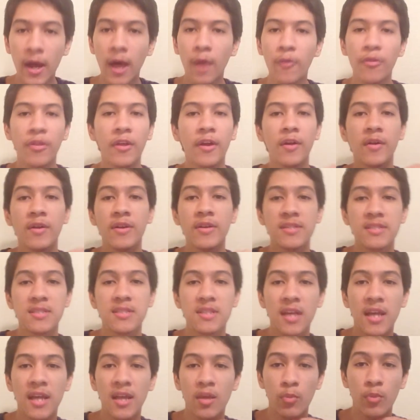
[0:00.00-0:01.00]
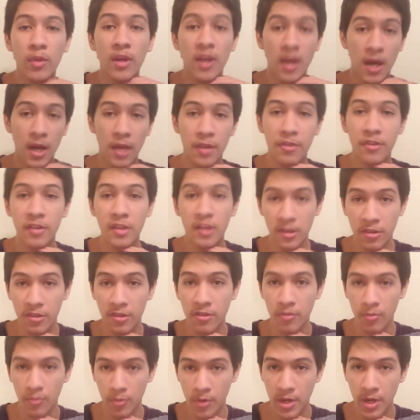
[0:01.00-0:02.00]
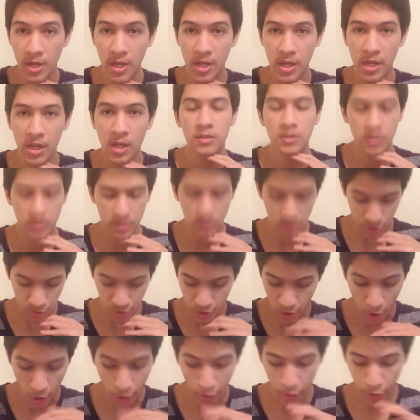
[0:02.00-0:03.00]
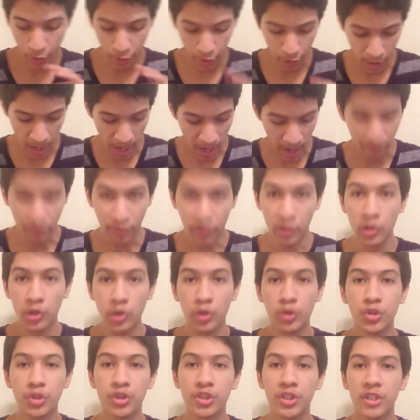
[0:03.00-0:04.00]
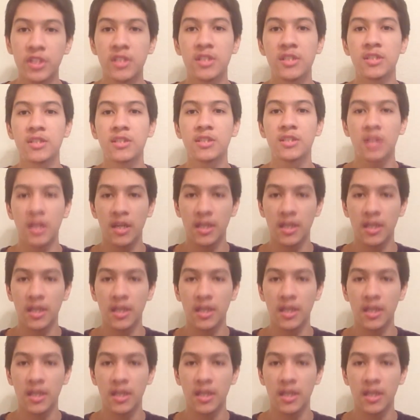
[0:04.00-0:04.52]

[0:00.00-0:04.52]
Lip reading: out there is that we got the 3 starter evolutions,